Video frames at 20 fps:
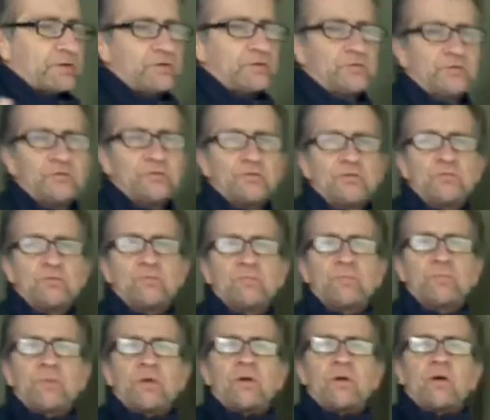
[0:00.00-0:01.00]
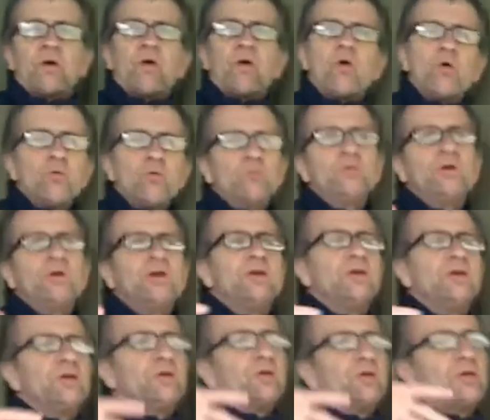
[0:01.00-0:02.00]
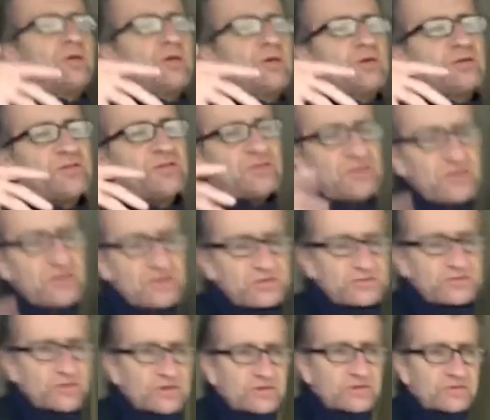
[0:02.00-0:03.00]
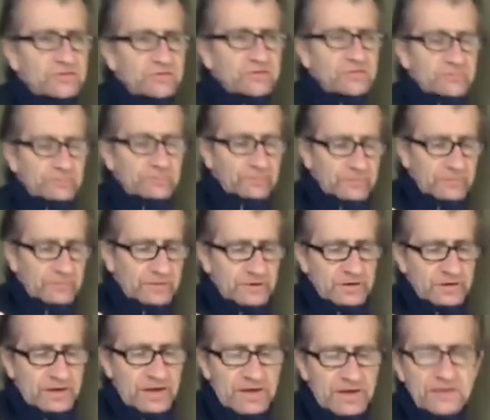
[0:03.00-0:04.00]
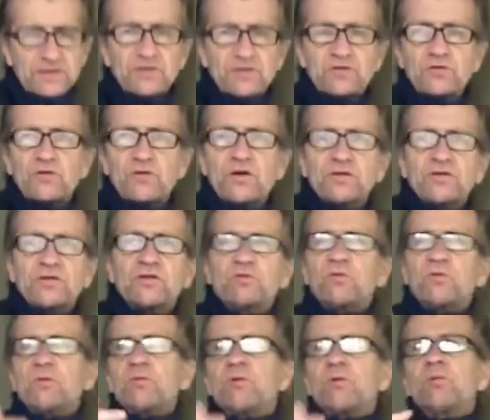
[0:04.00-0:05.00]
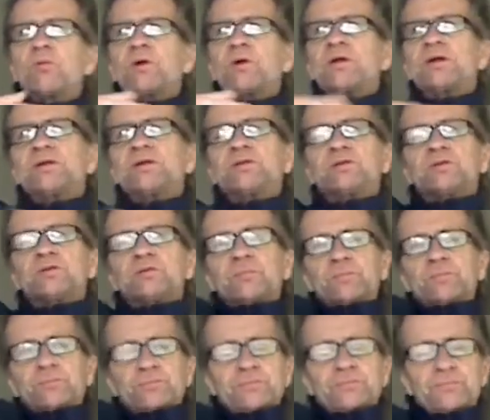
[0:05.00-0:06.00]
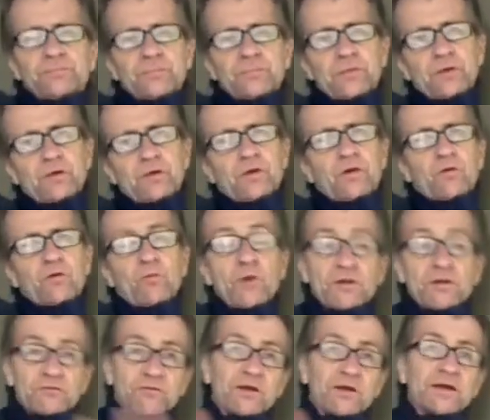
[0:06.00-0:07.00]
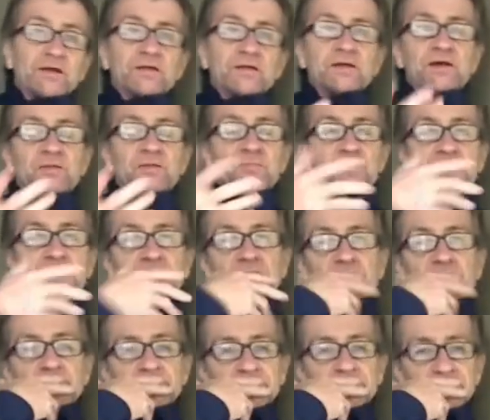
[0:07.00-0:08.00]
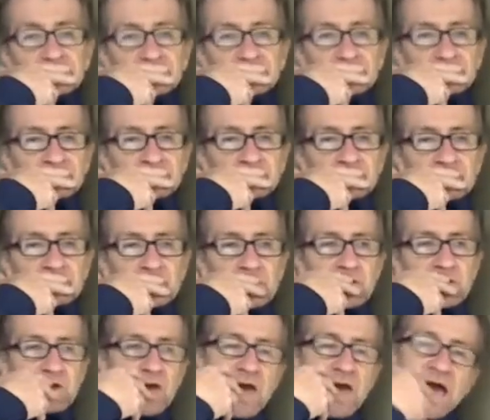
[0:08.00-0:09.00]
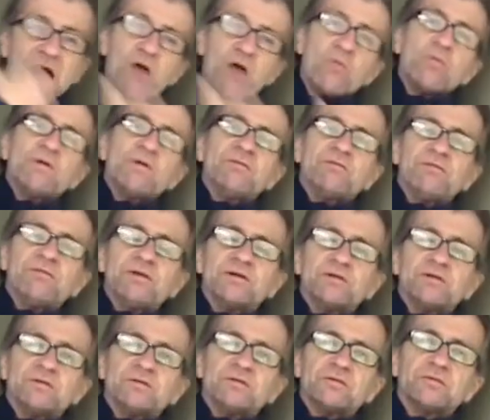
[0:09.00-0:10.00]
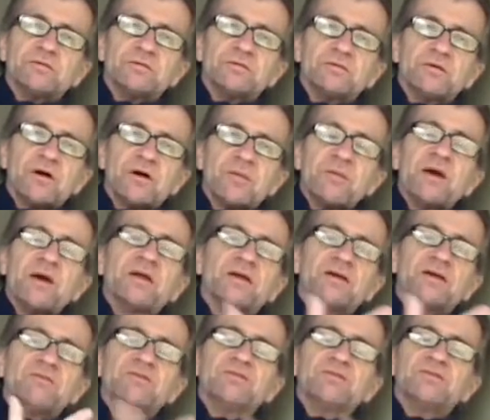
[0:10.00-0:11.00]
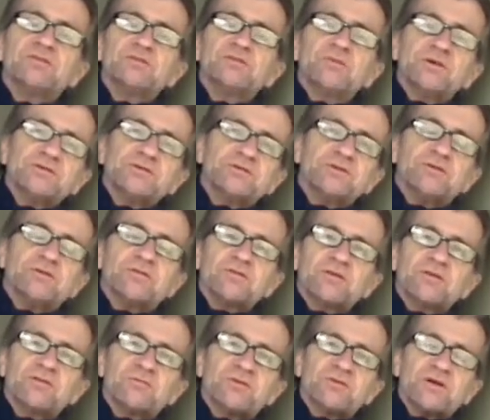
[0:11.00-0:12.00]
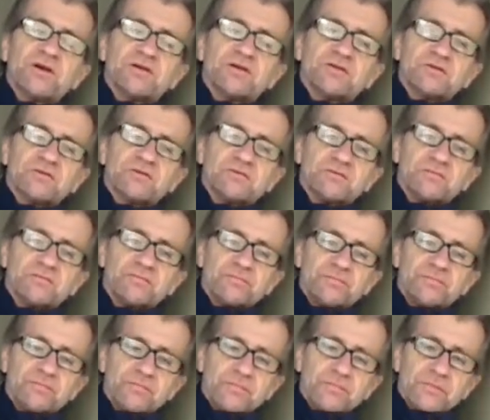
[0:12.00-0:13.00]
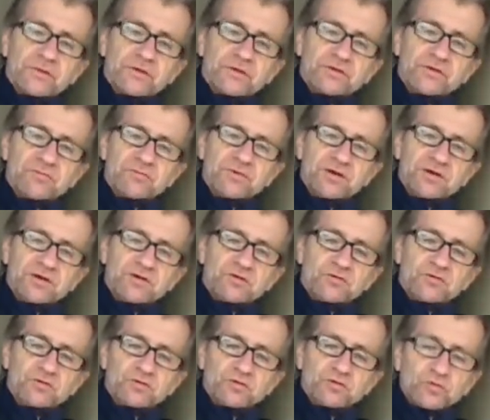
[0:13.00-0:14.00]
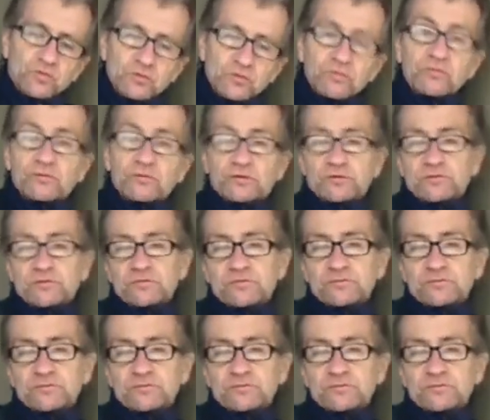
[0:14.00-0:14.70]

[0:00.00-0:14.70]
to only teach us and instruct us when we're willing to, quite frankly, admit how we feel about a given situation and circumstance. To be truthful.